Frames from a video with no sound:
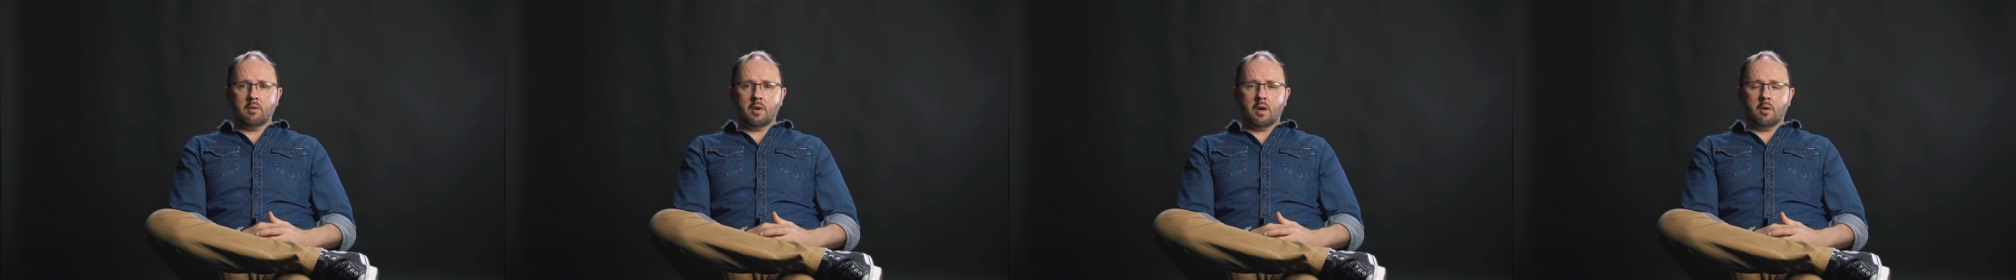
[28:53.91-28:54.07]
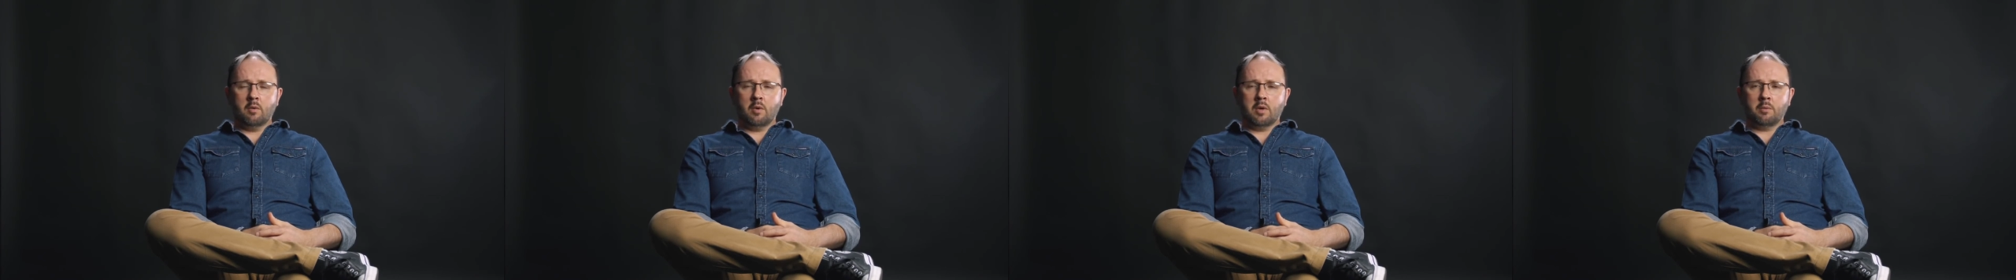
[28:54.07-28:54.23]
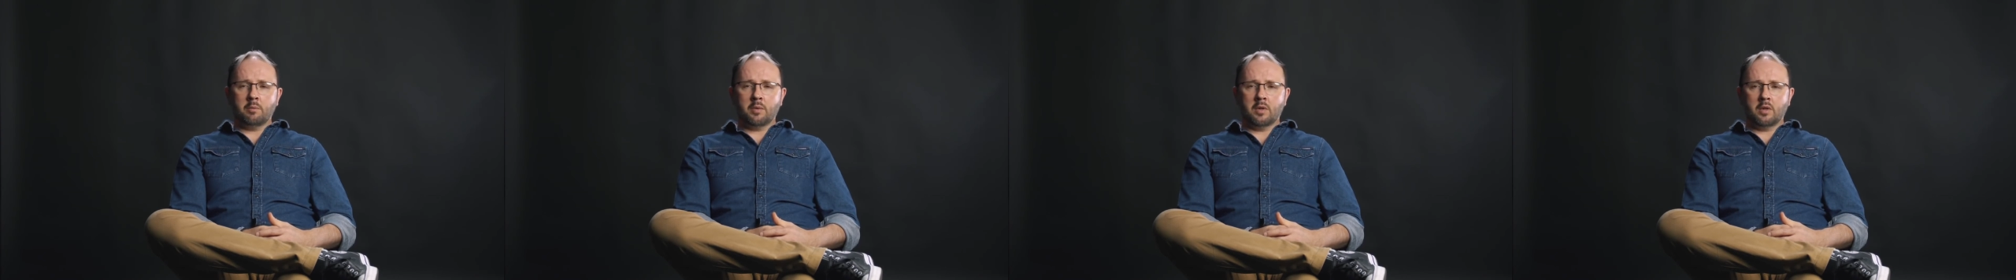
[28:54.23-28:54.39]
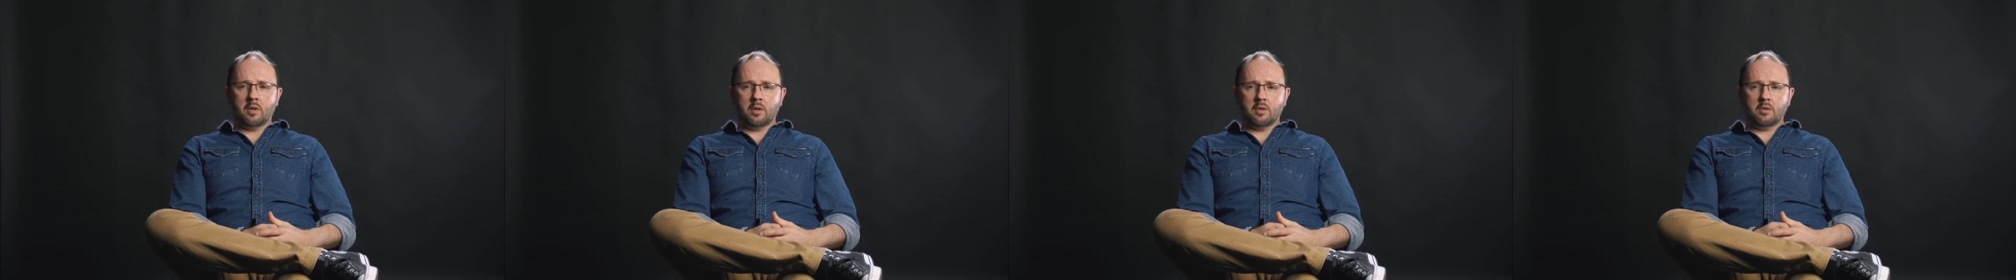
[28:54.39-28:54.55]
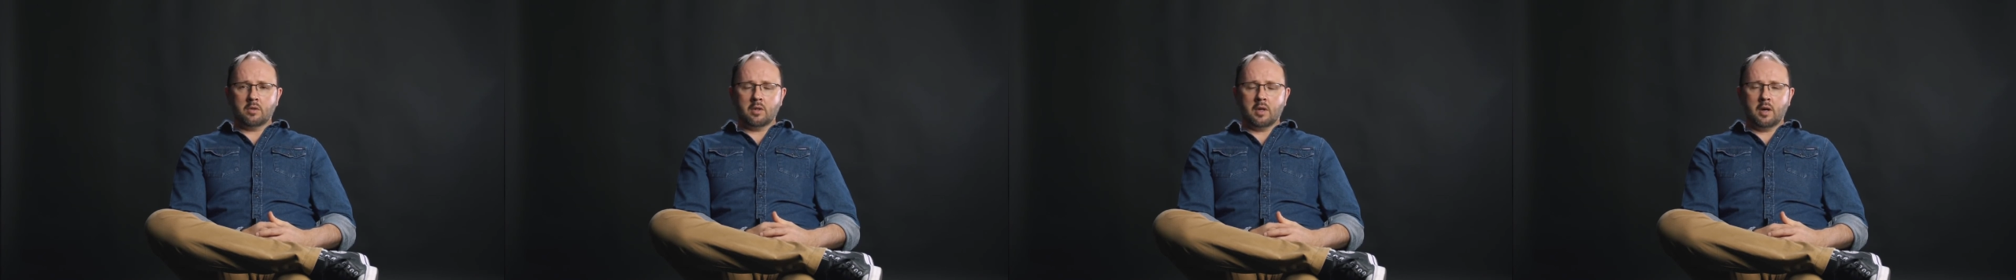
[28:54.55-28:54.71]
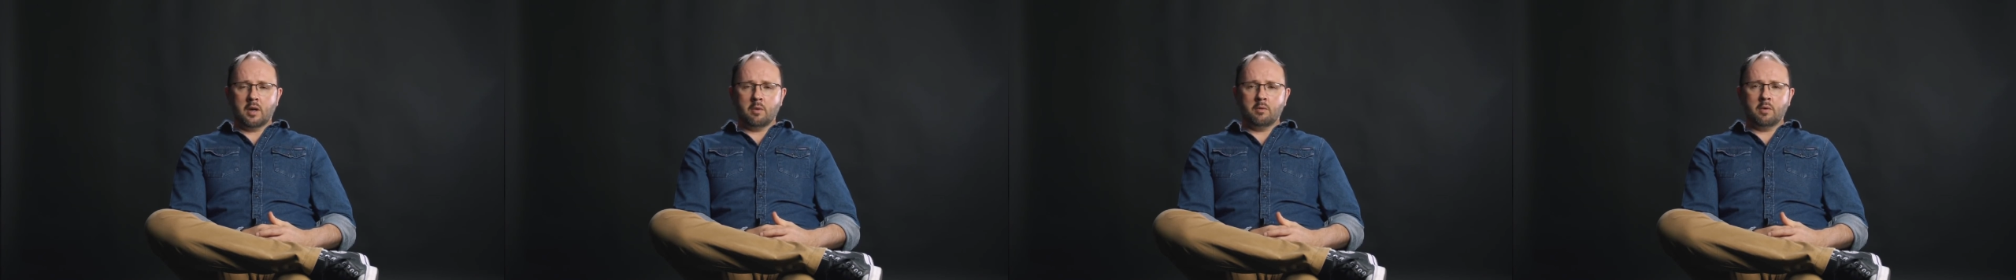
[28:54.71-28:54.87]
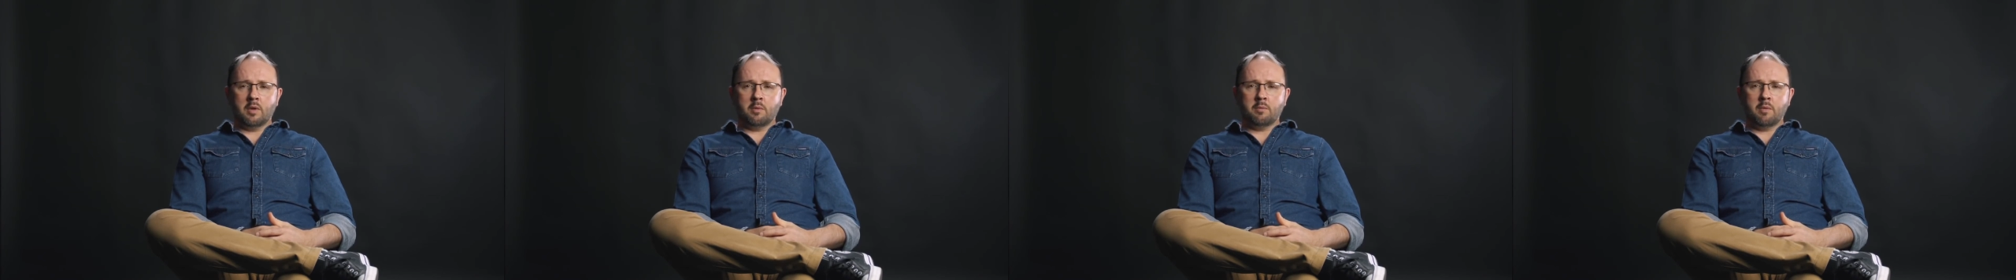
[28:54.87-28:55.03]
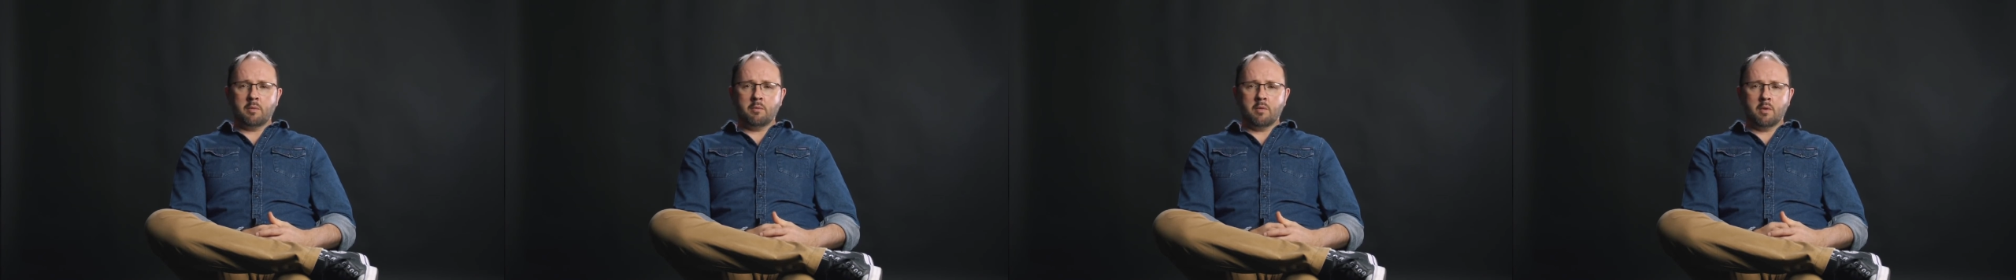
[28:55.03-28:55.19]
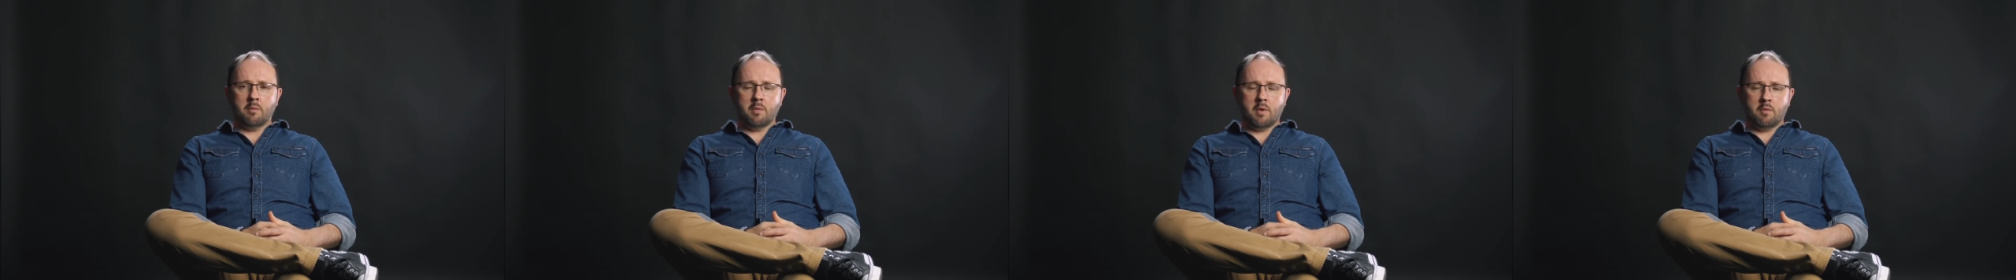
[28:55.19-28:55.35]
I'll ring my doctor, I'll ring my
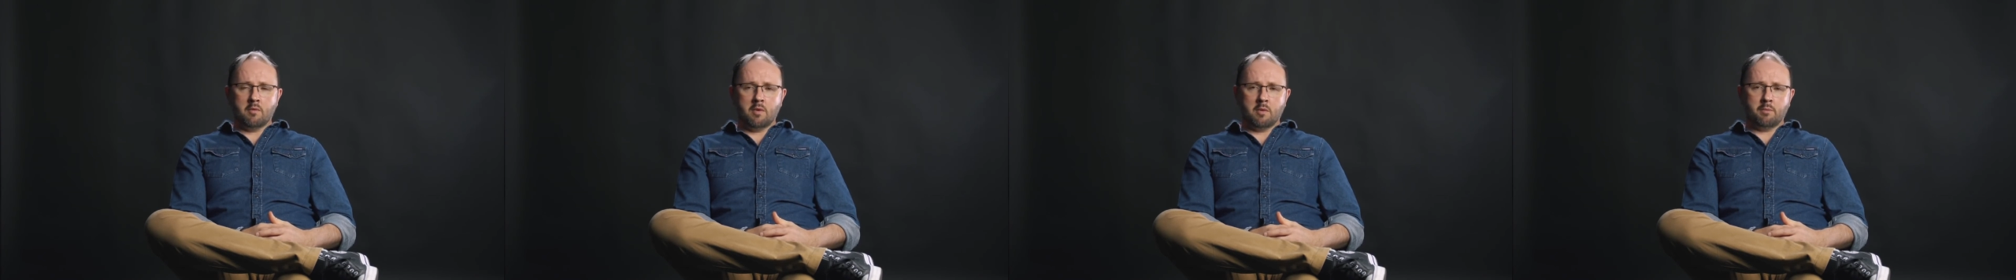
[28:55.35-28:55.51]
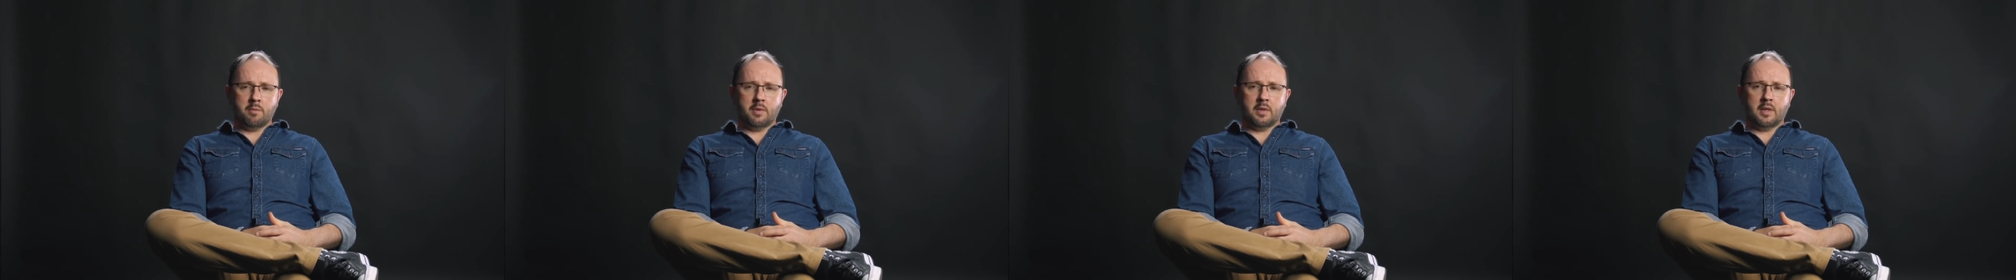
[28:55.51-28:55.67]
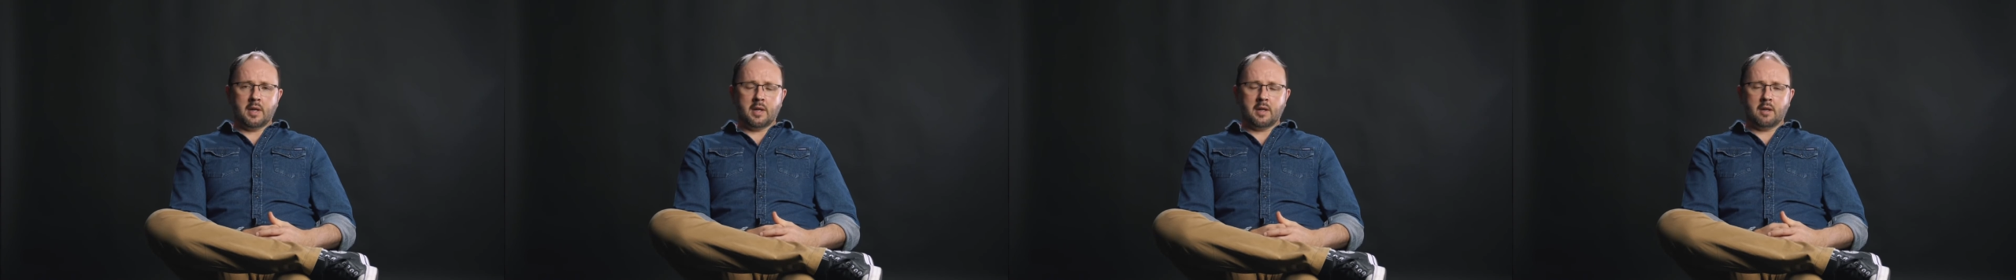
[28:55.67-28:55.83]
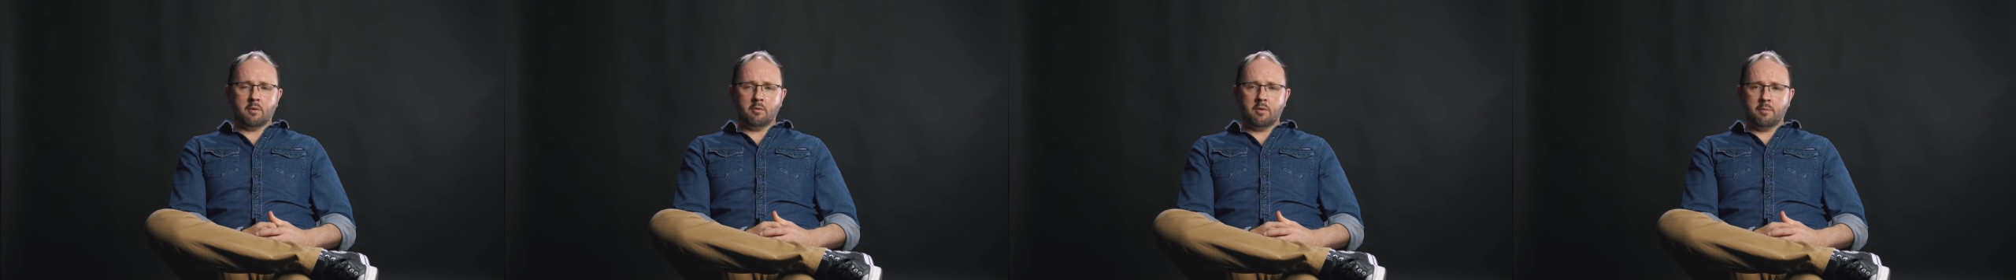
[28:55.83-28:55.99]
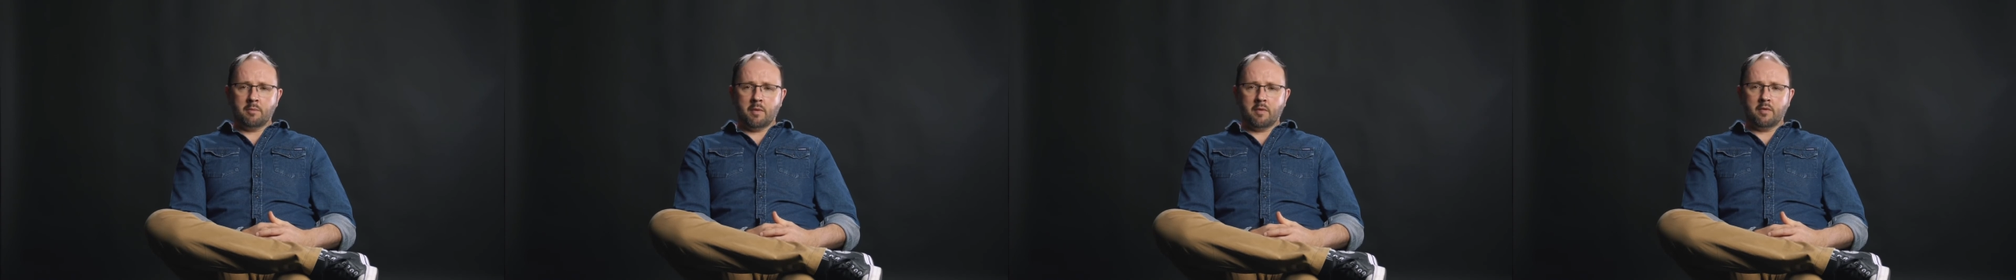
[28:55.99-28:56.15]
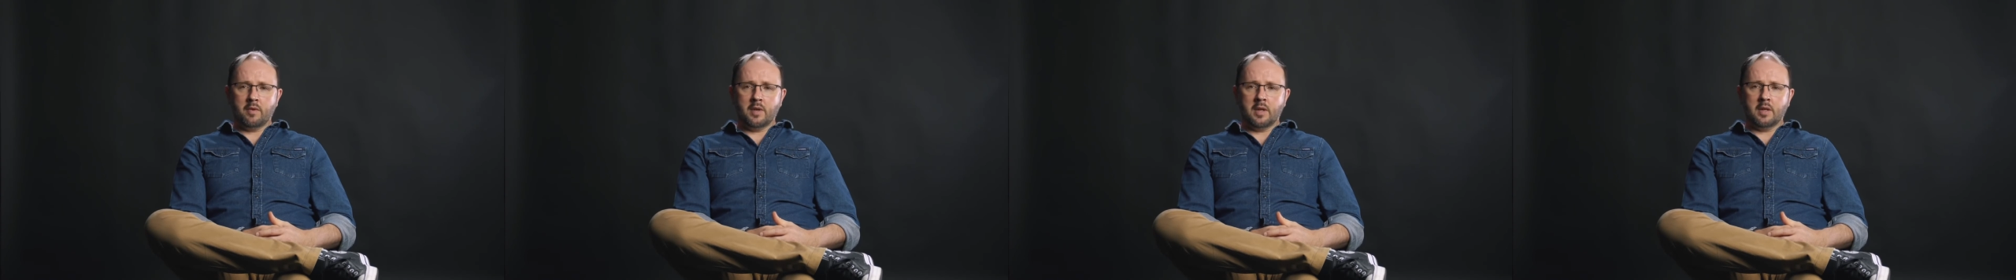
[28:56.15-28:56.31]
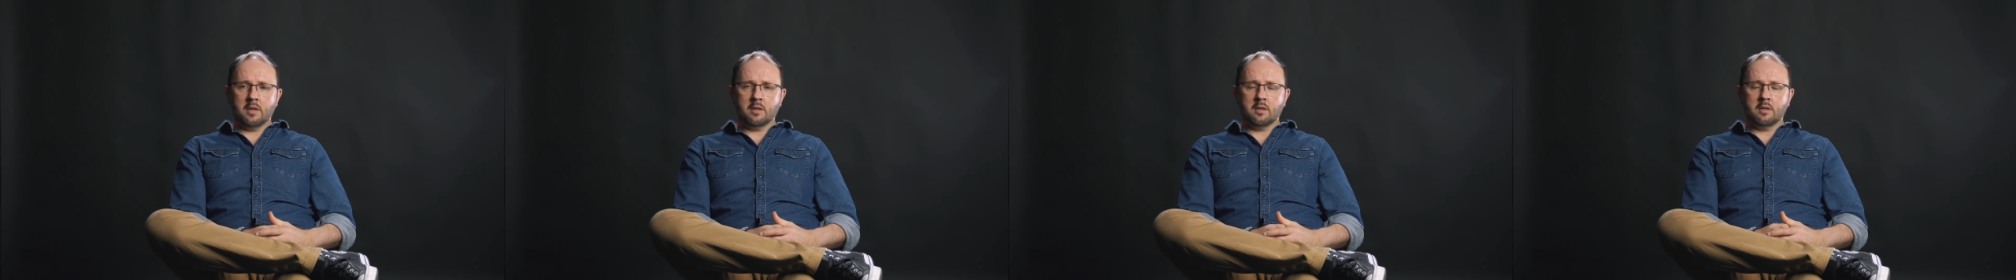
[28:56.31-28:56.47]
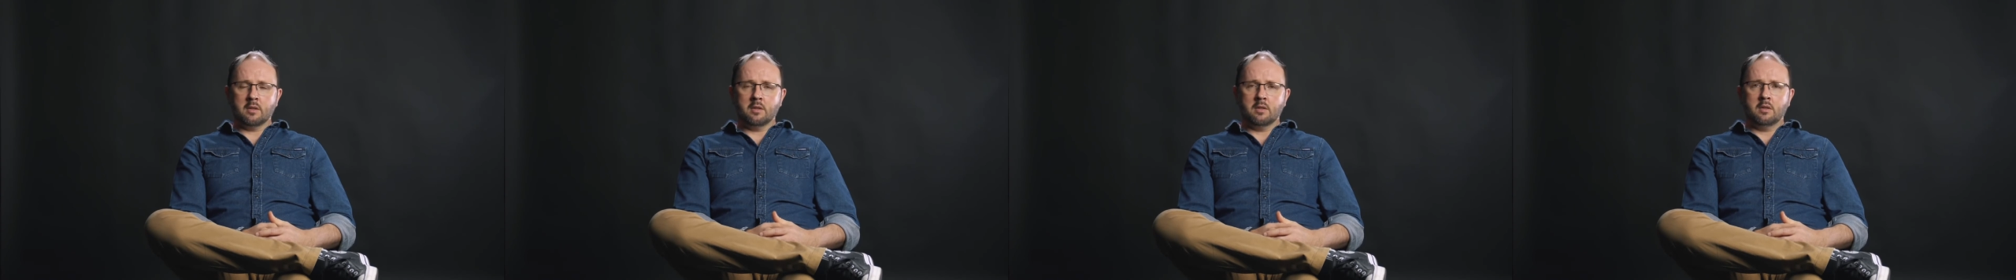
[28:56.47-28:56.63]
mum, I'll ring my dad, I'll ring my friend.